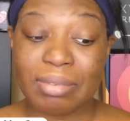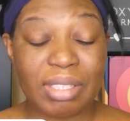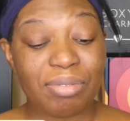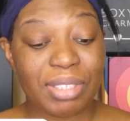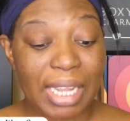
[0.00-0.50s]

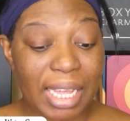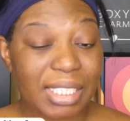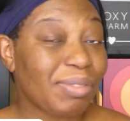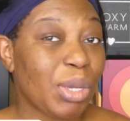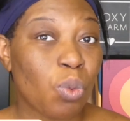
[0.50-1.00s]
The
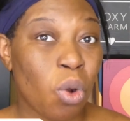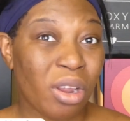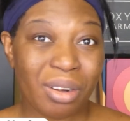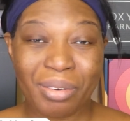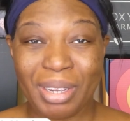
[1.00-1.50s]
Philosophy
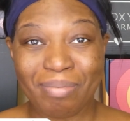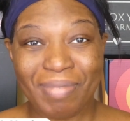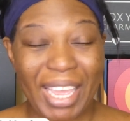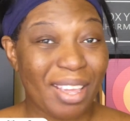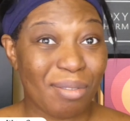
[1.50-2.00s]
Water Cream,
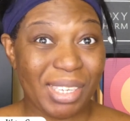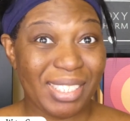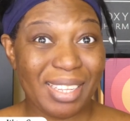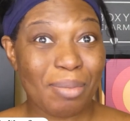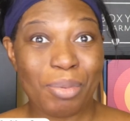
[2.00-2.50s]
I can't
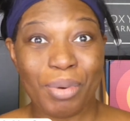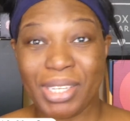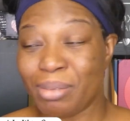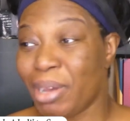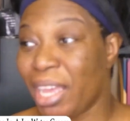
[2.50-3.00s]
really say I'm
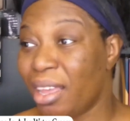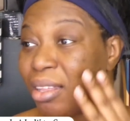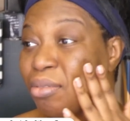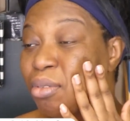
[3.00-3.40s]
impressed by it.